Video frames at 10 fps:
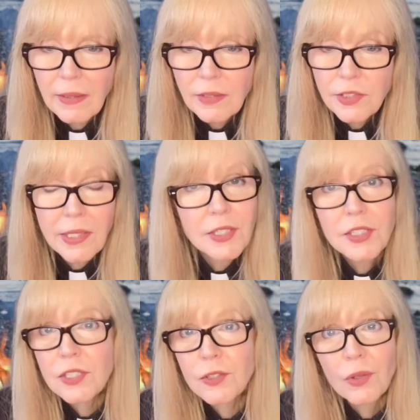She had a
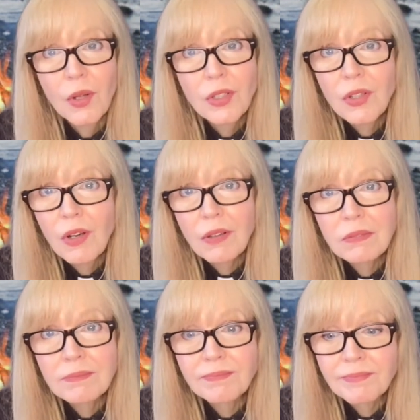sister all along.
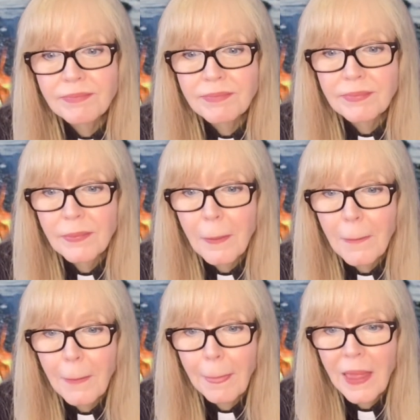
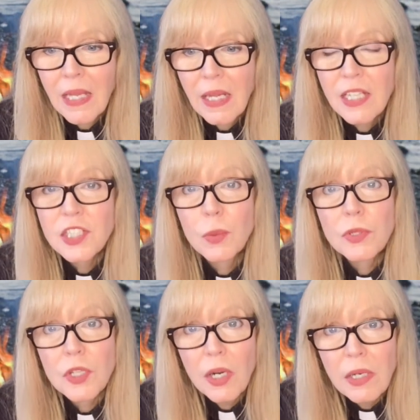And she
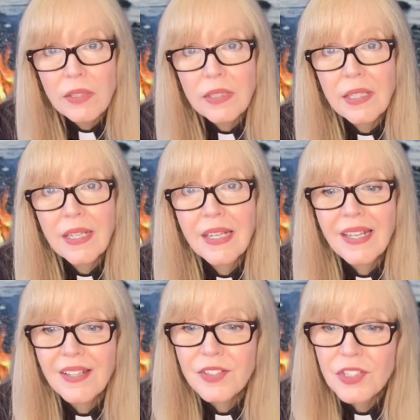was hurt
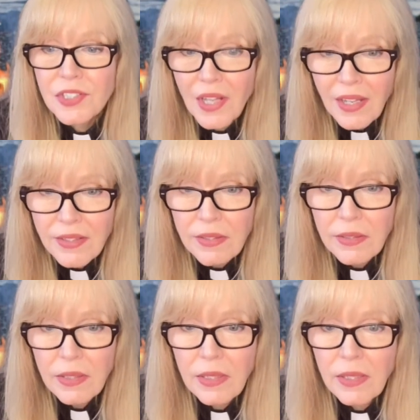and stunned.
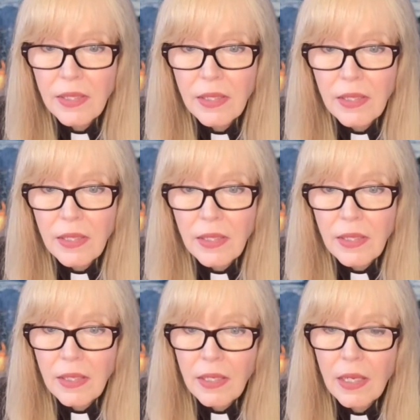
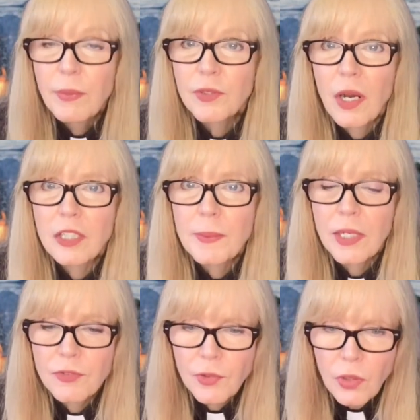And we talked about
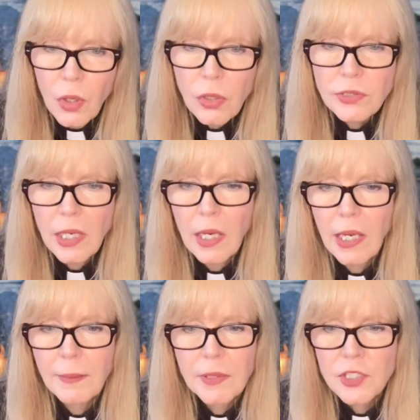it for a long
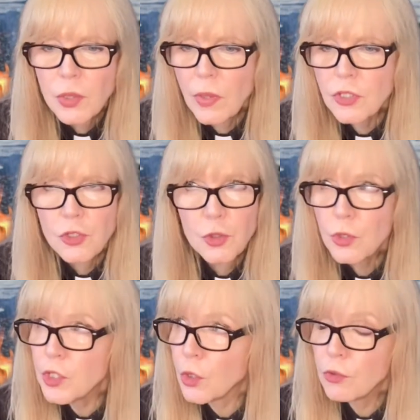time, and she wasn't sure
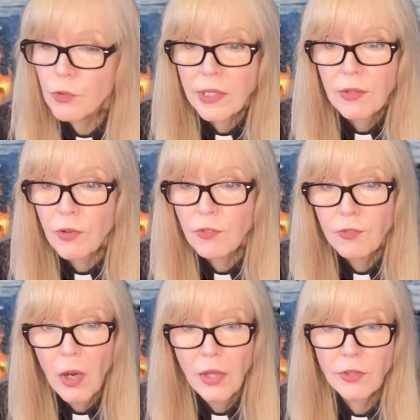she could forgive her
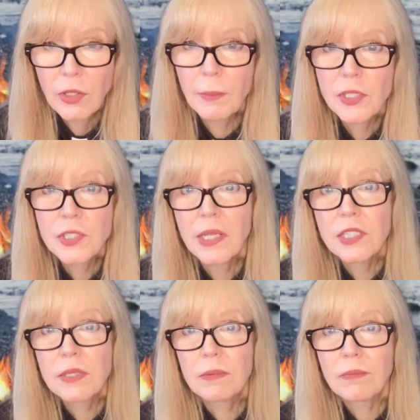father, much less